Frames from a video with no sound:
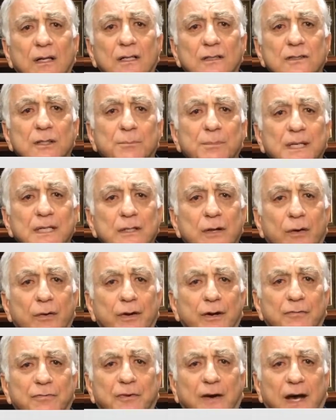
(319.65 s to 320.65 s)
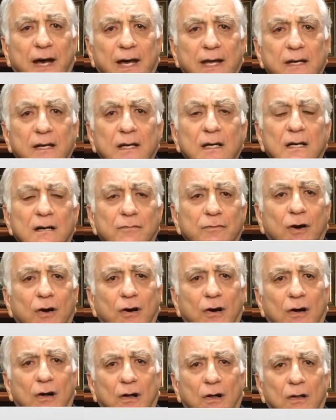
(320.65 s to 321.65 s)
to be notified of
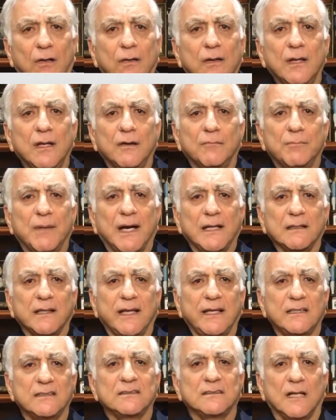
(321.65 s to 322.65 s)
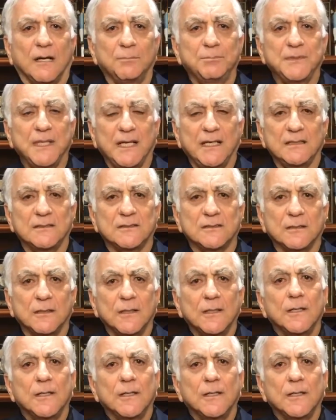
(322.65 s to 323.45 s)
all my latest updates.